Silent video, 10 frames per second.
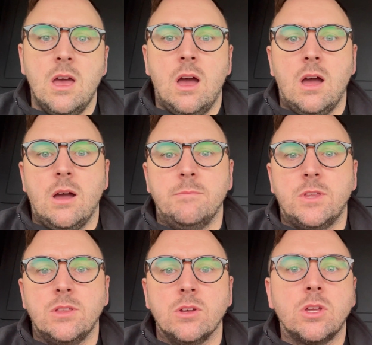
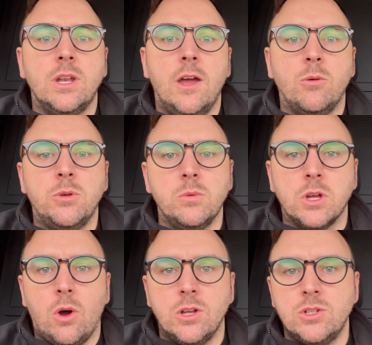that can help you and
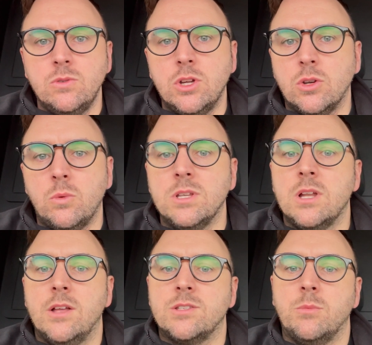guide you, and you can always
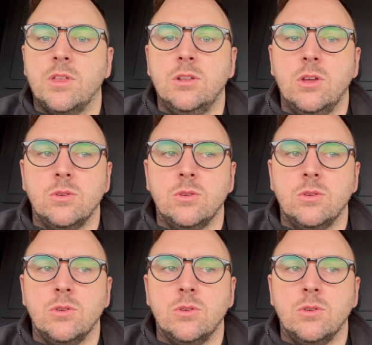learn something new.